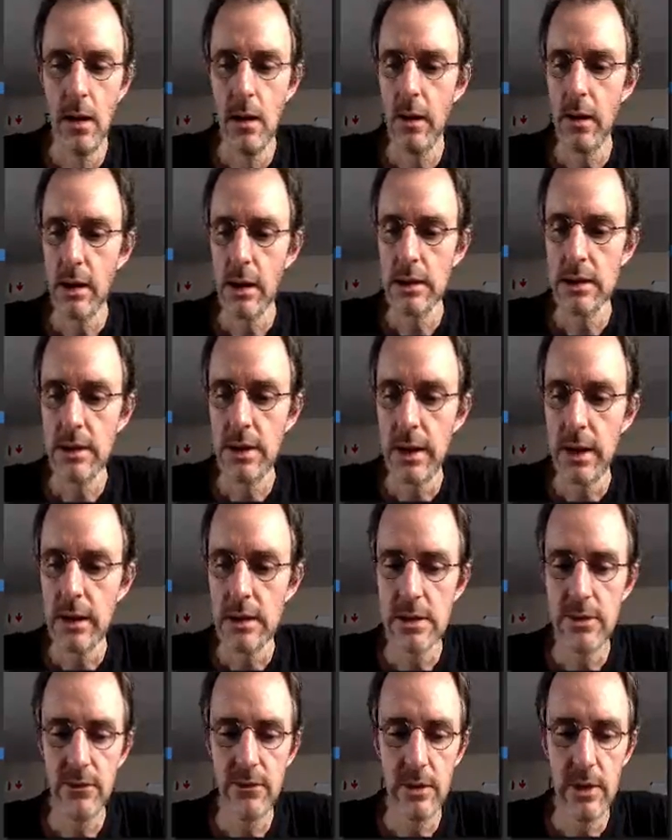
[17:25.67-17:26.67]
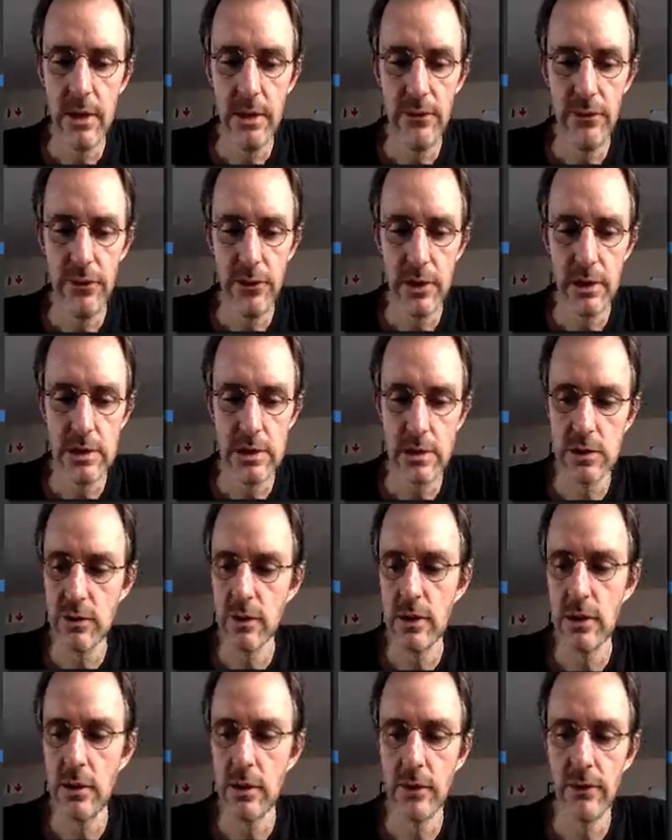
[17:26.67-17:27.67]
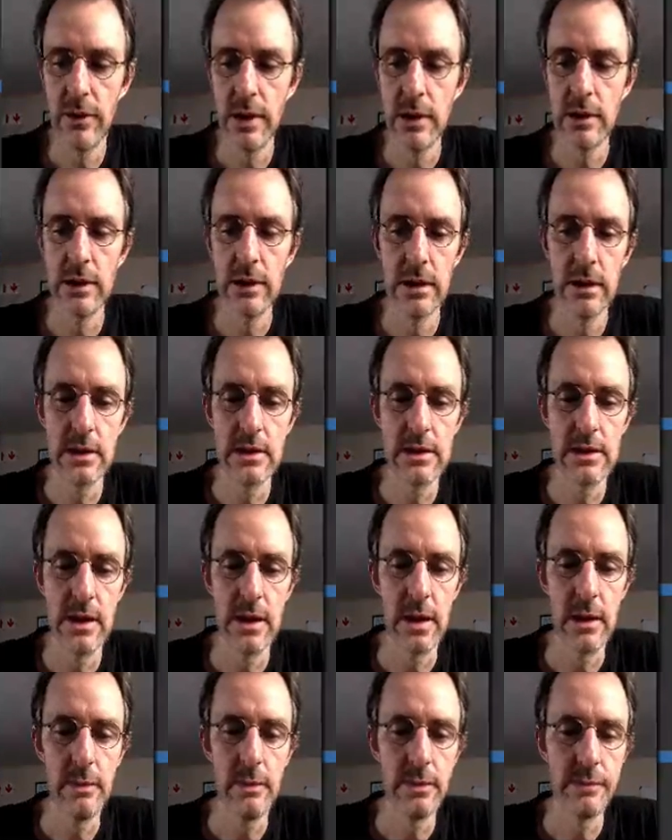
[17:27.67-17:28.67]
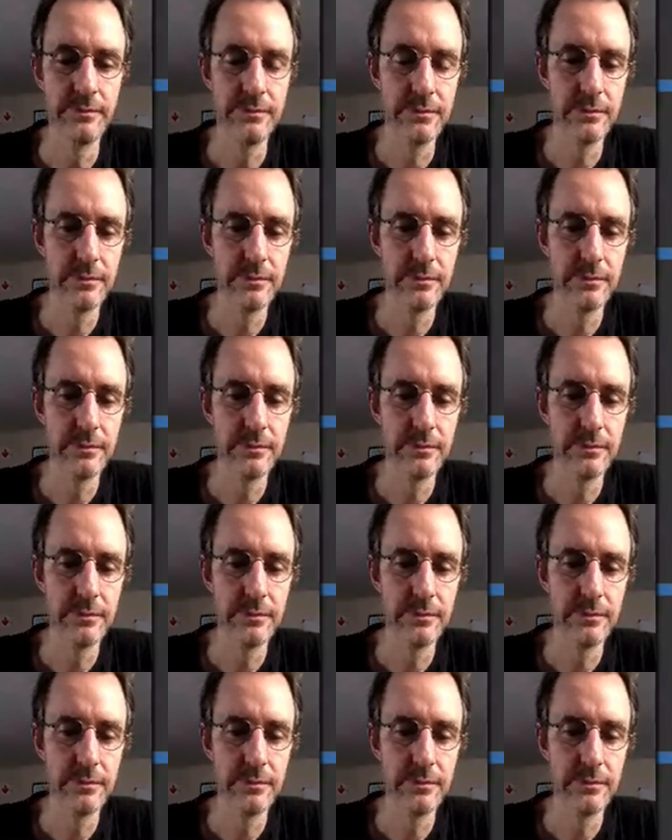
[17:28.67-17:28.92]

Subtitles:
Okay, so that's a very fast tour of how to get it set up.